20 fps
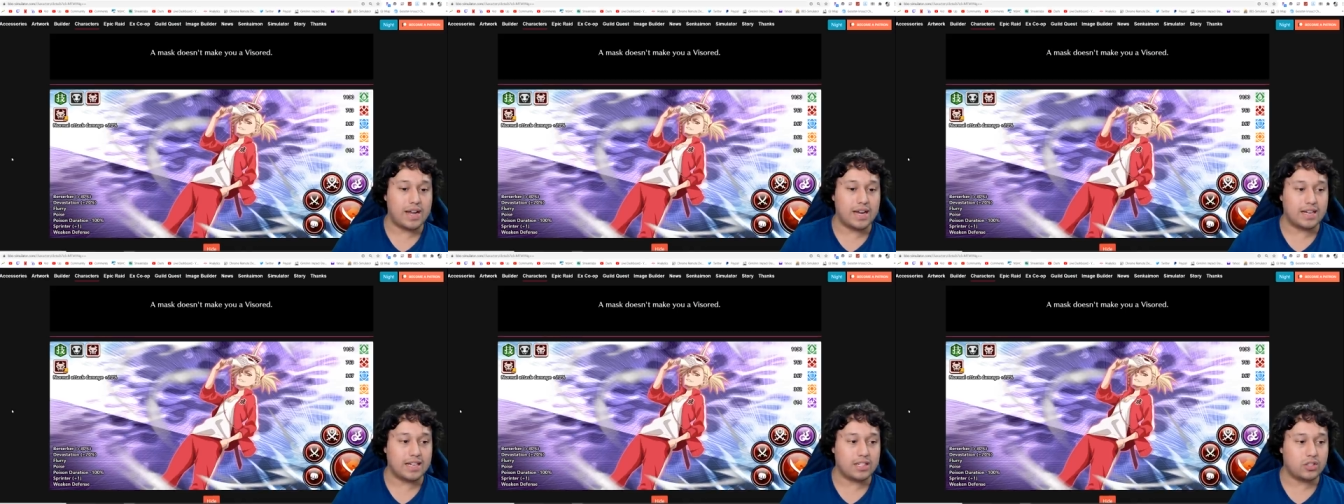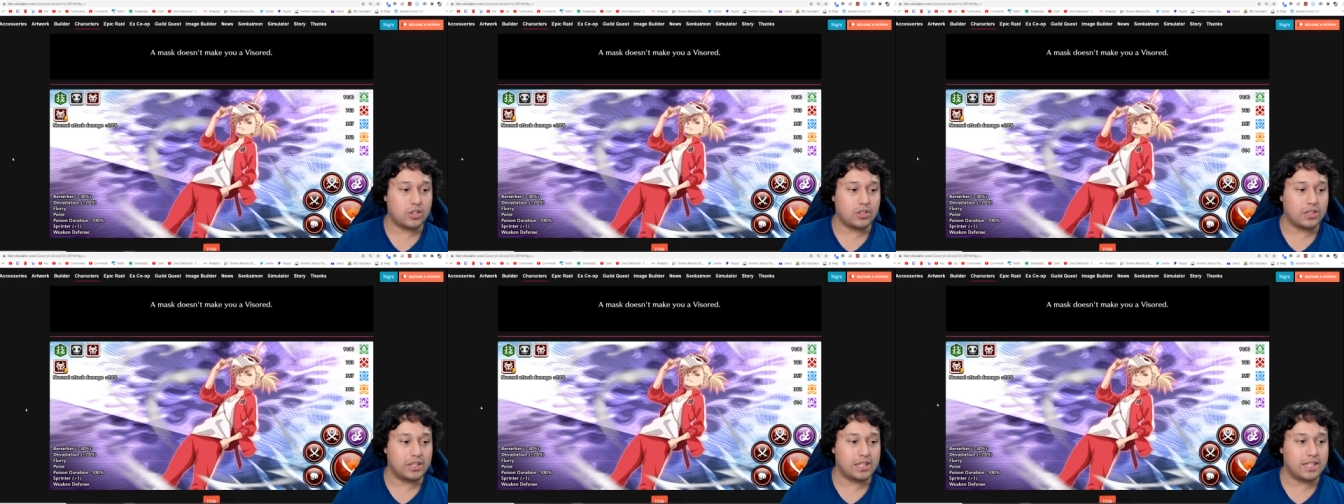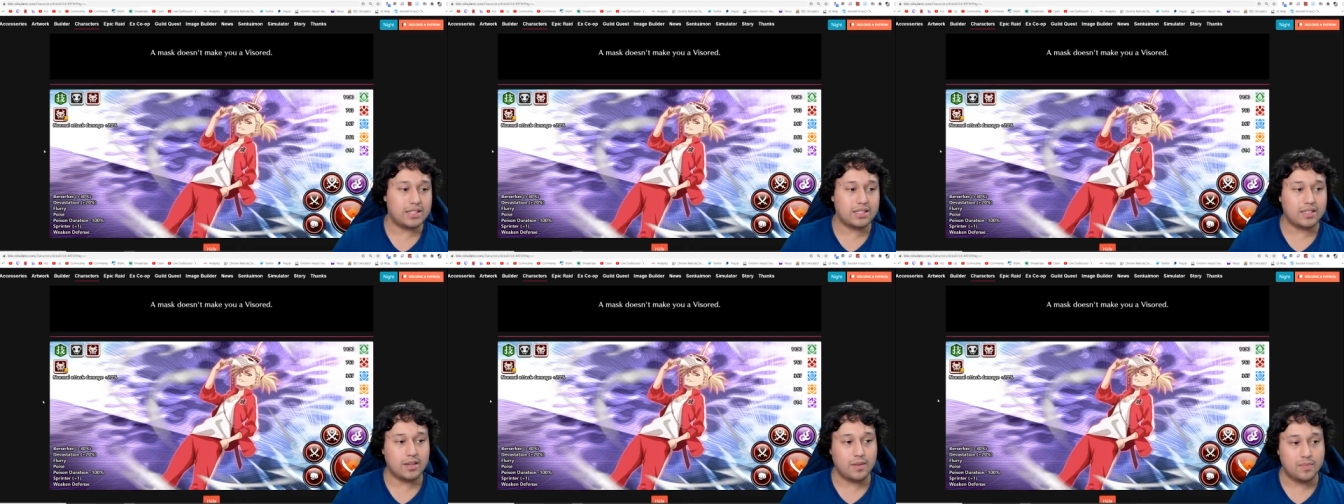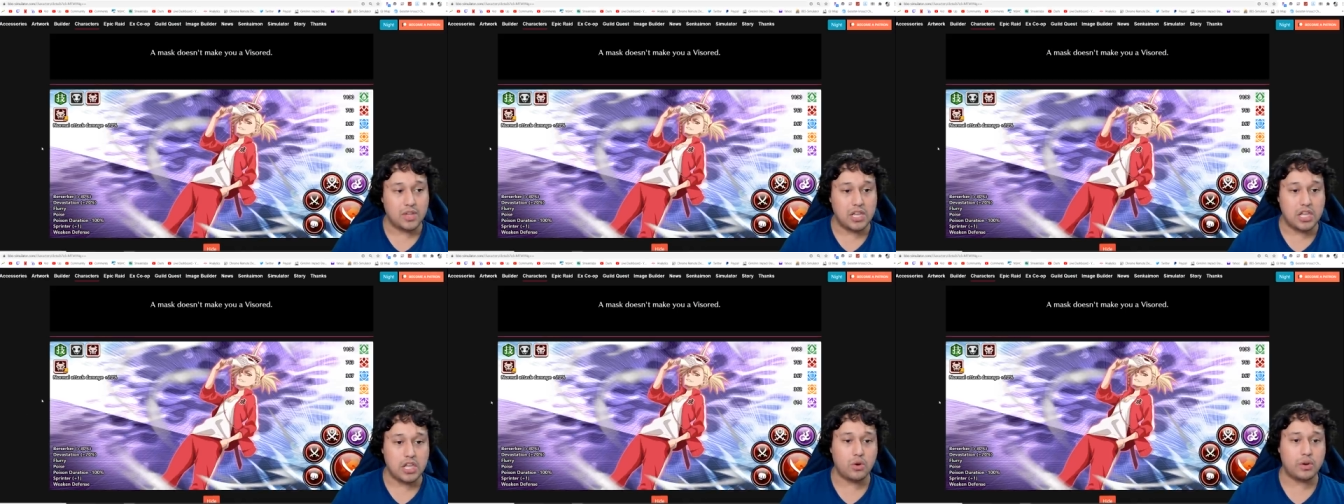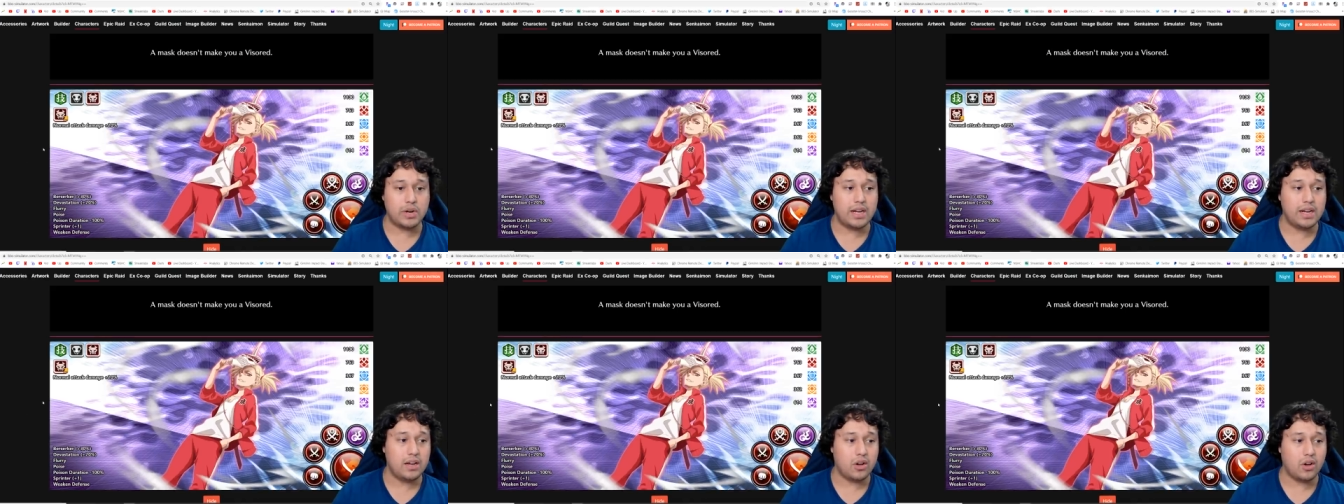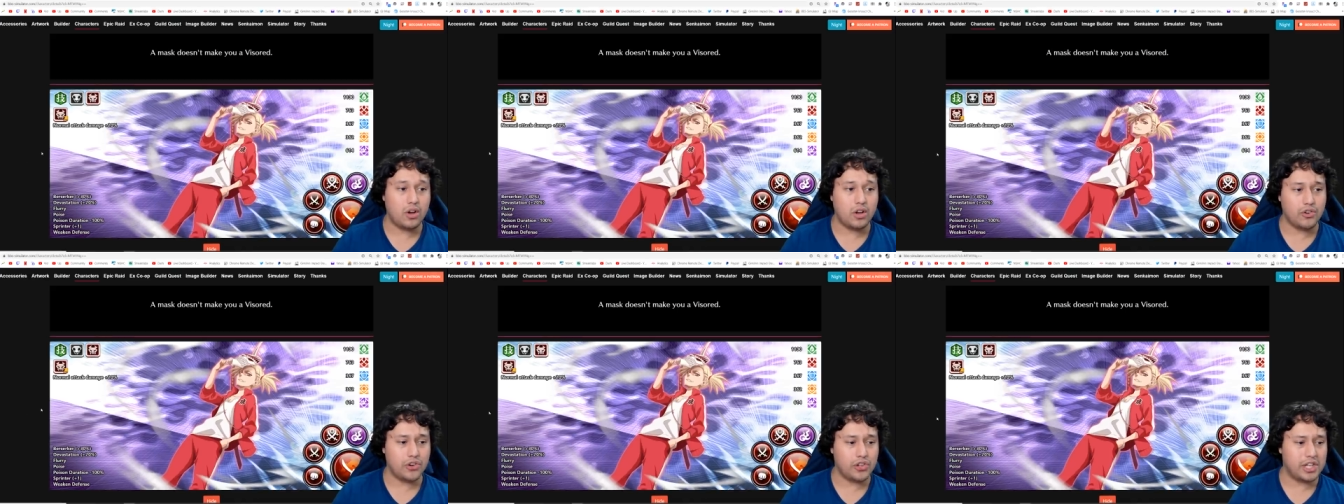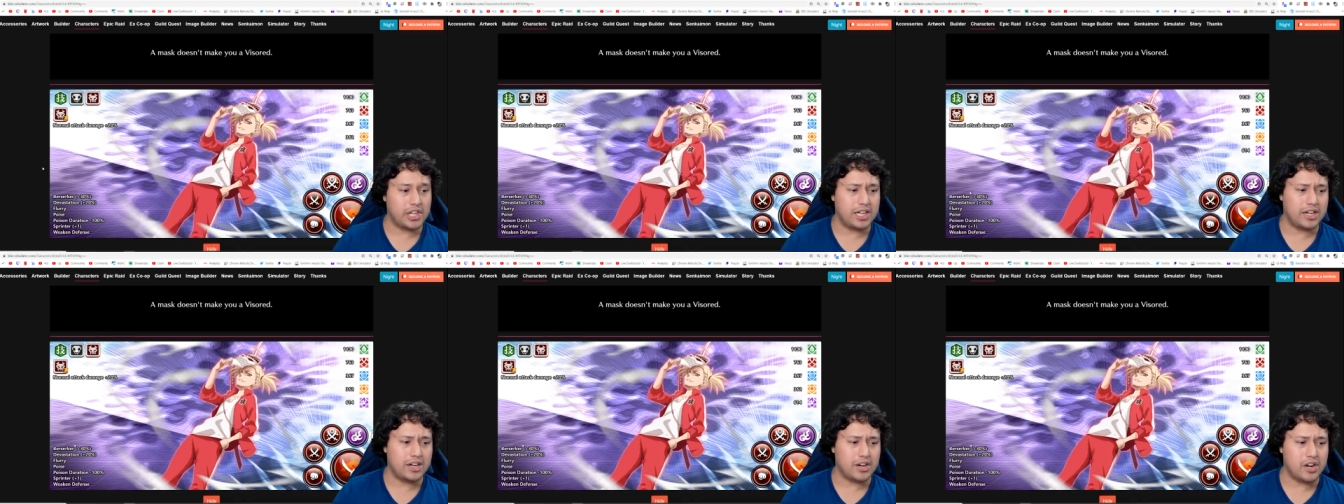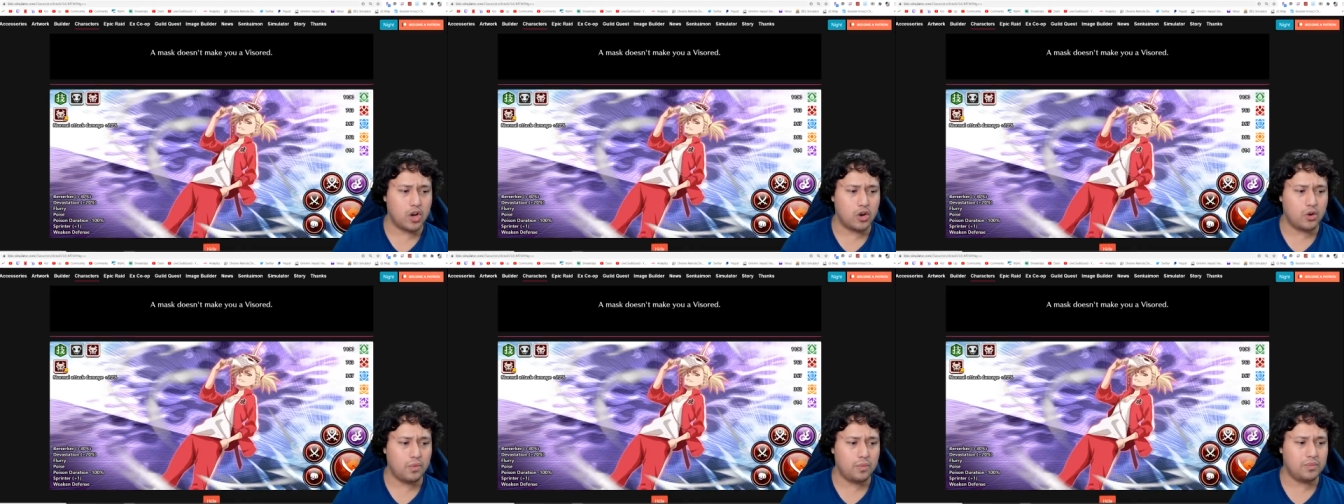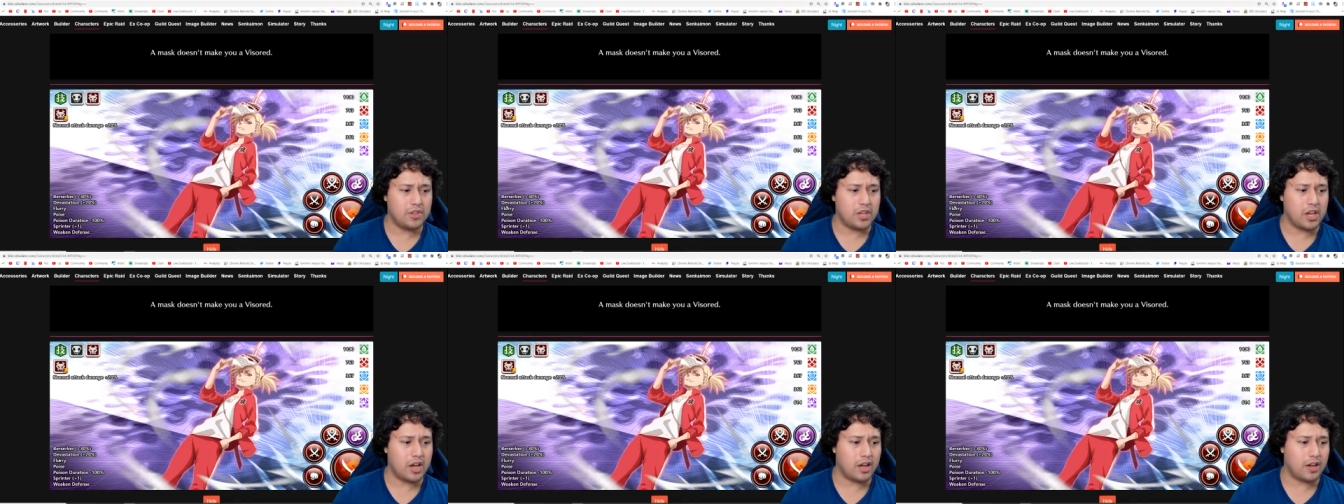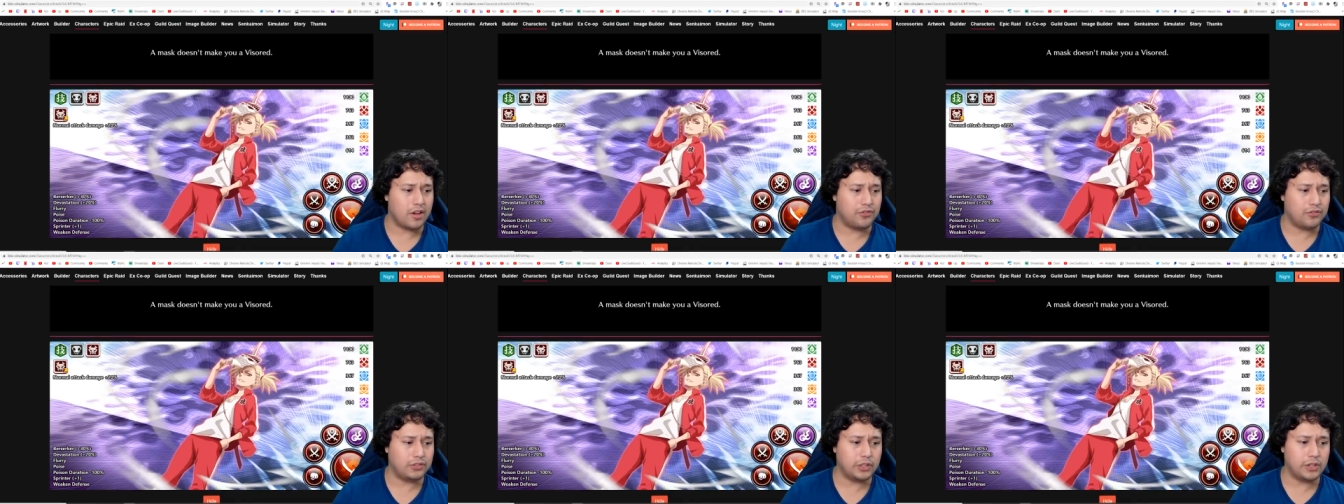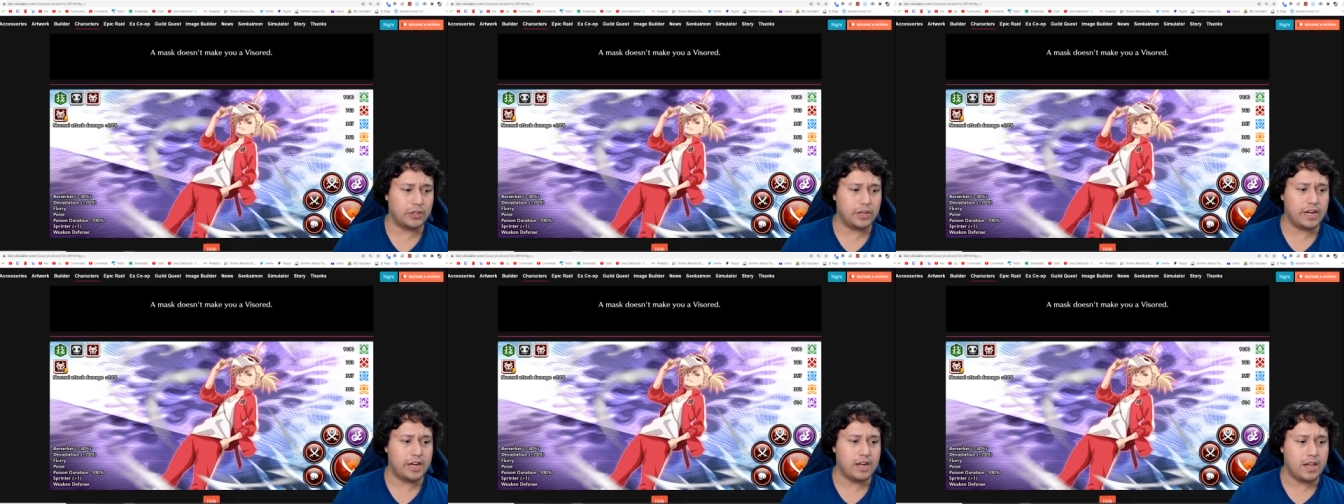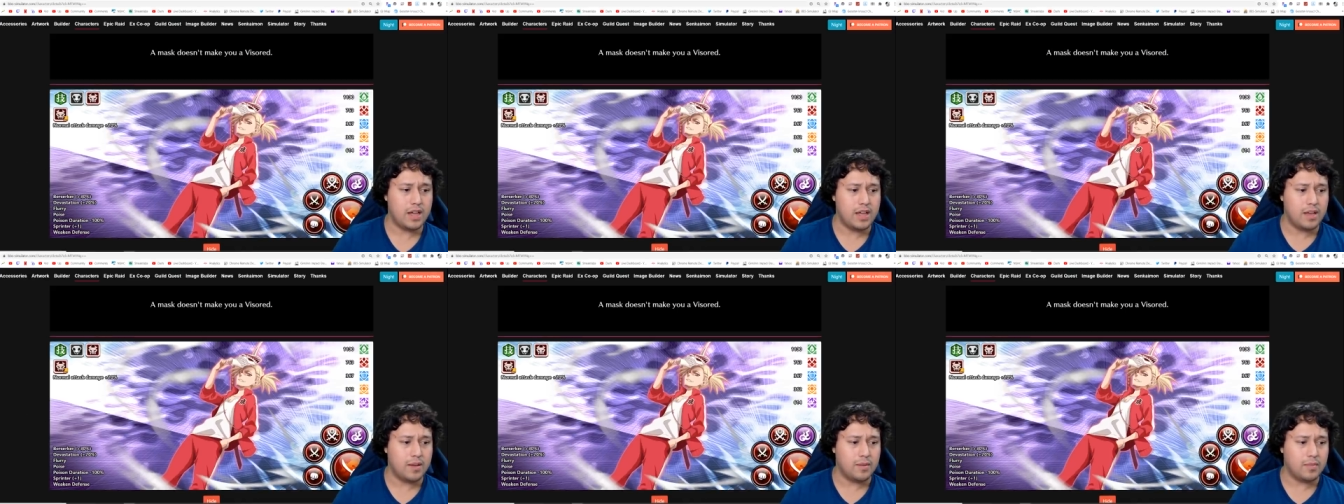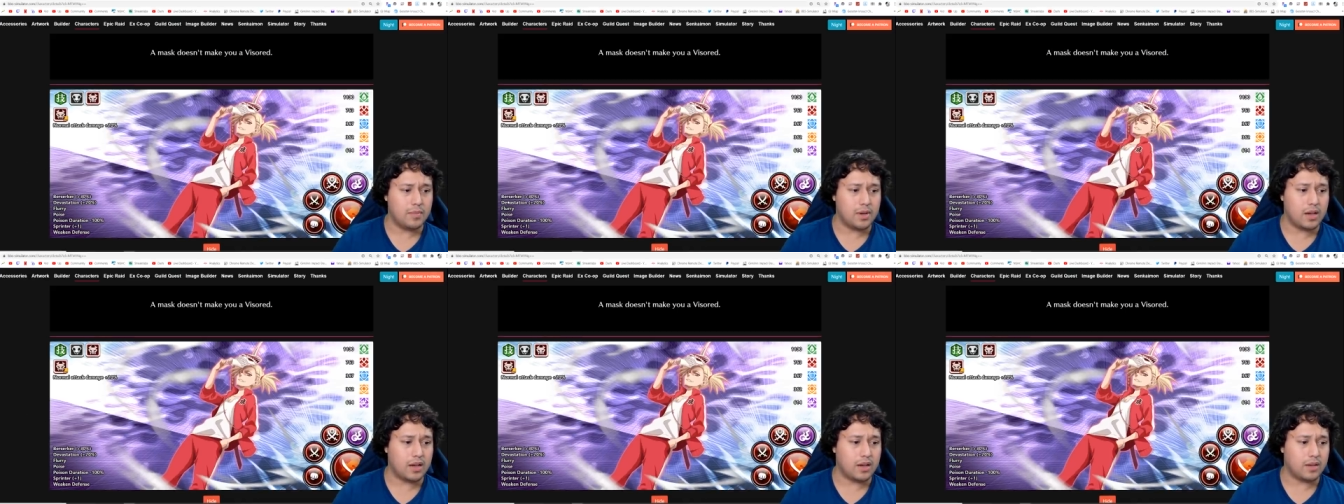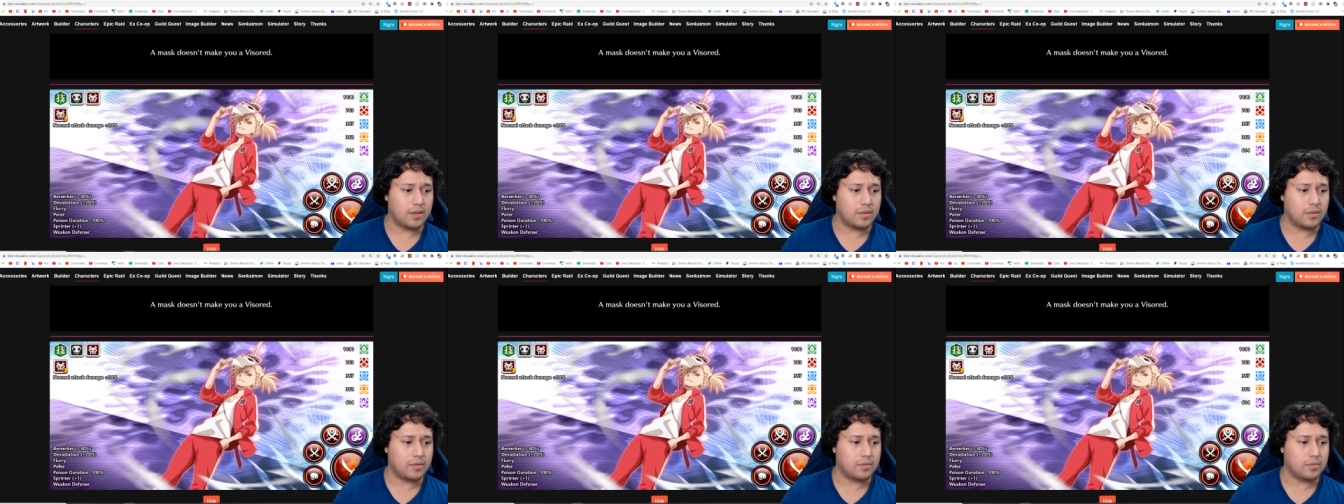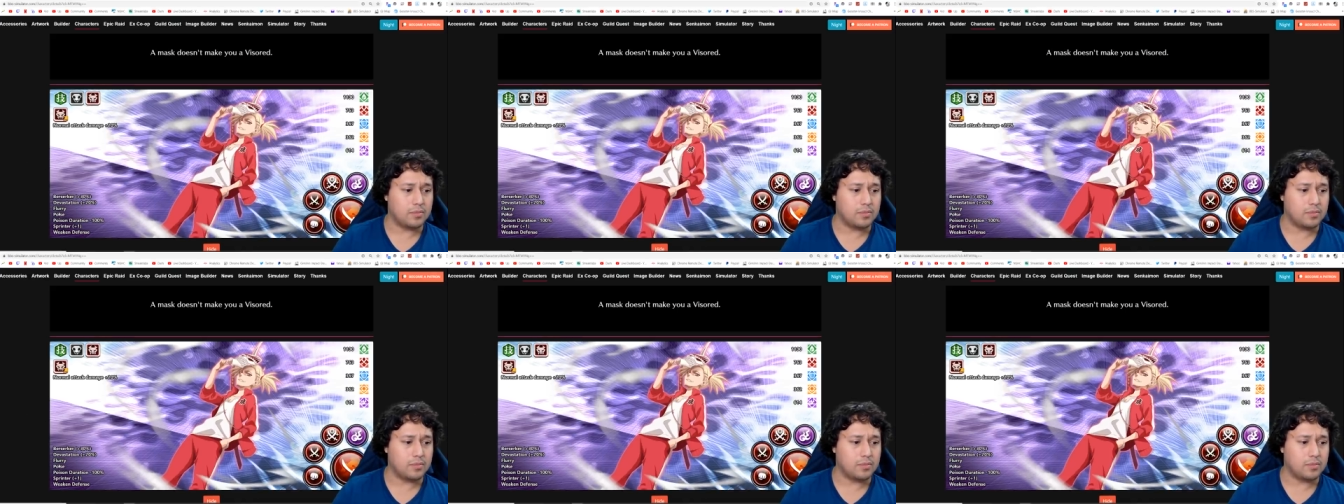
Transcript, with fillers: next on the list, Hiyori. All you really need to know, uh, Flurry uh,